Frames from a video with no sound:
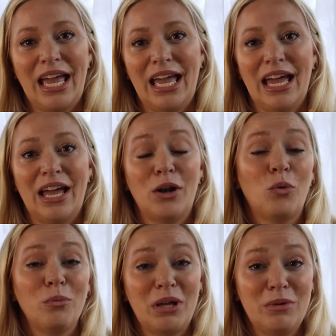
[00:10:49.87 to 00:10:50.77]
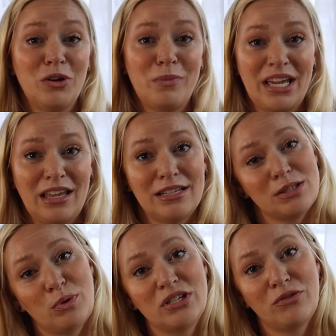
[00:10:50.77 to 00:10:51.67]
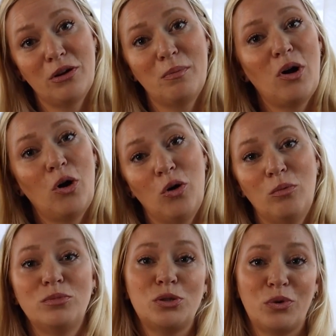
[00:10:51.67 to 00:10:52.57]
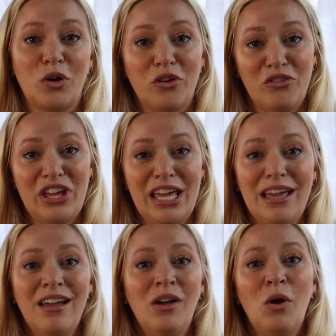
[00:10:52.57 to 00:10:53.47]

and or maybe you're making the switch from a home to an RV,